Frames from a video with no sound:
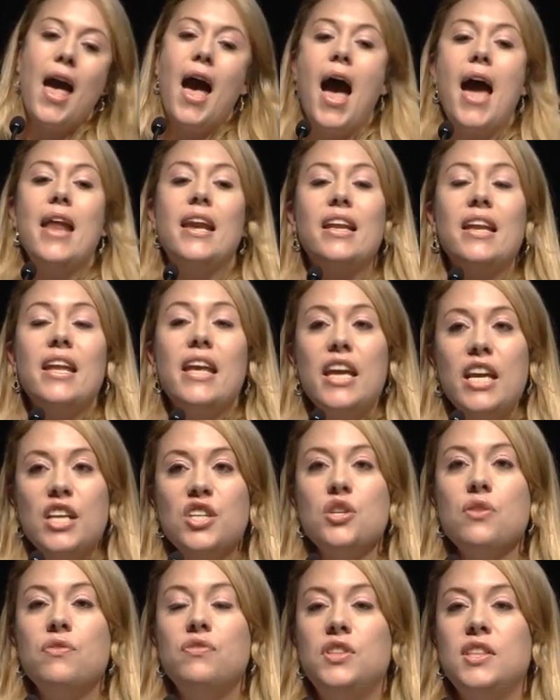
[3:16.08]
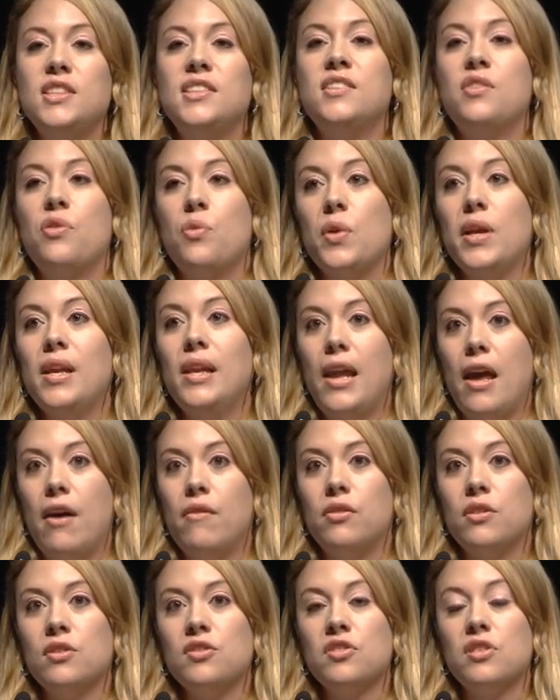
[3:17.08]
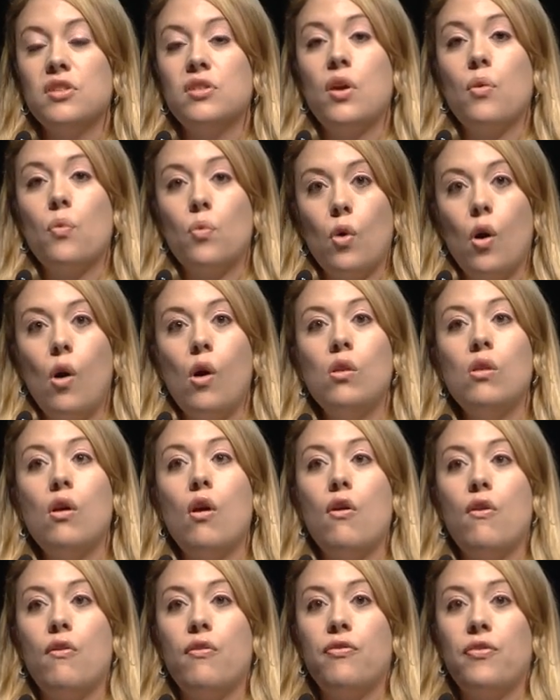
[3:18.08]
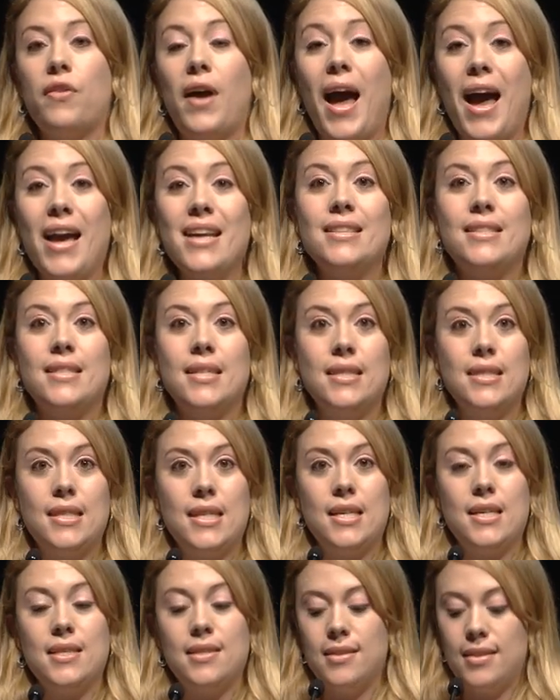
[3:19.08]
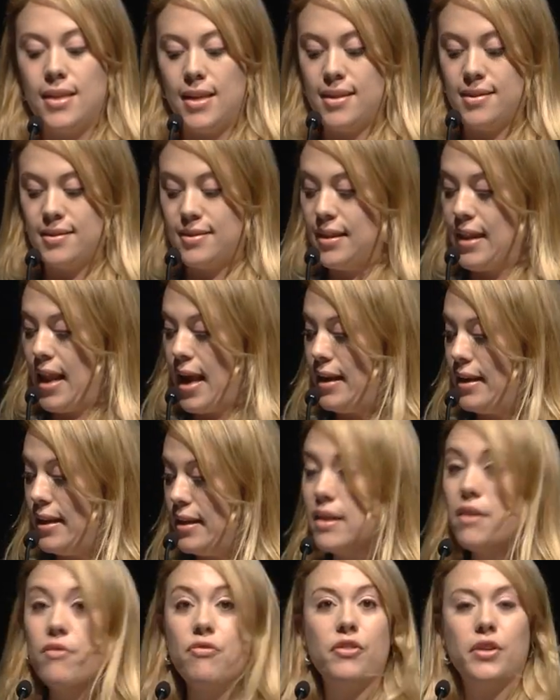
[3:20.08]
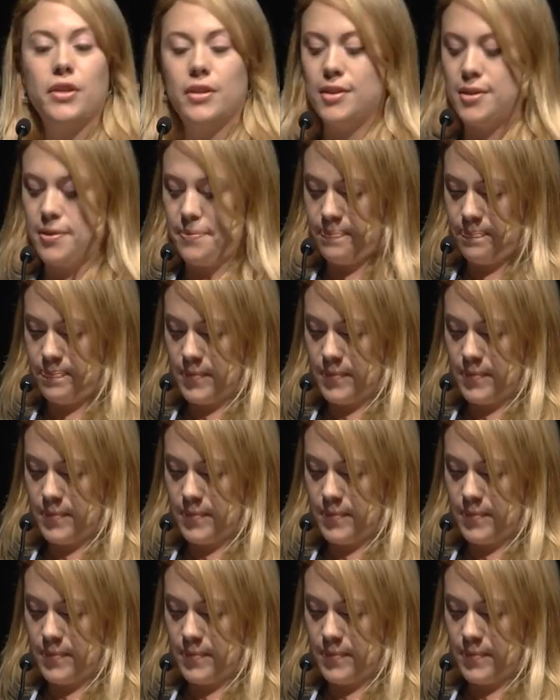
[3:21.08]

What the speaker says: And in each of these 3 levels, the role of ICTs is slightly different.